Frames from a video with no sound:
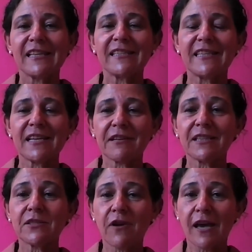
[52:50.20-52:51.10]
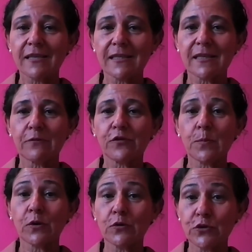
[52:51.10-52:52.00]
generate trust
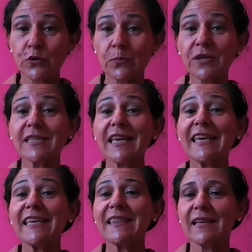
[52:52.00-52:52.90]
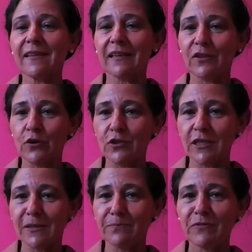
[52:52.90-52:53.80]
from consumers in the
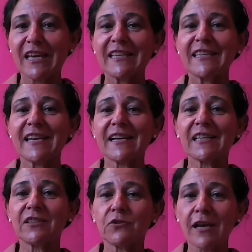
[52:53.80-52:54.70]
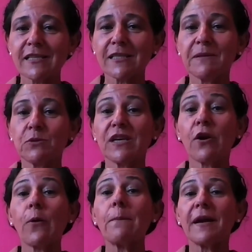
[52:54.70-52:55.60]
technology, generate trust between
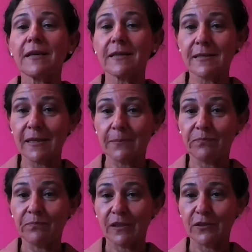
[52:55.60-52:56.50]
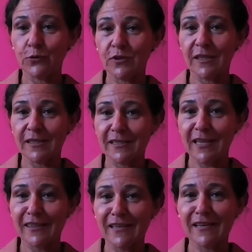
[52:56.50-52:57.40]
companies using
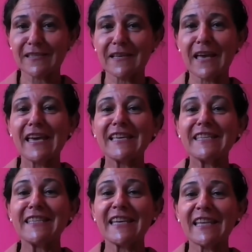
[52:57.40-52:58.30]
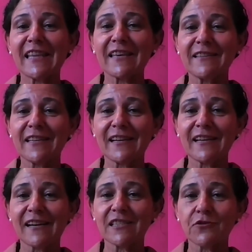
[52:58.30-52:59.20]
standards,
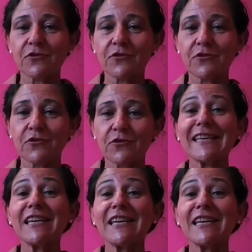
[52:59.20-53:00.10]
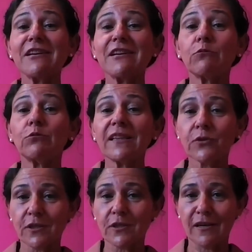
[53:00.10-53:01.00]
generate trust in
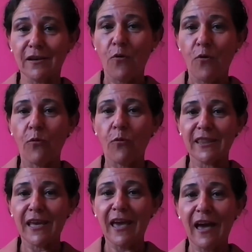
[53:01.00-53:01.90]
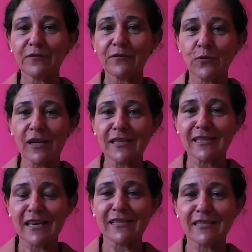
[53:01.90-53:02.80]
regulators when they have to
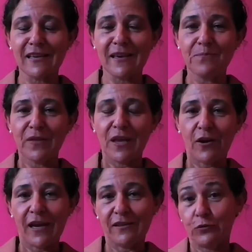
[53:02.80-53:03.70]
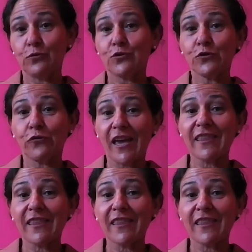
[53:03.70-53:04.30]
assess and to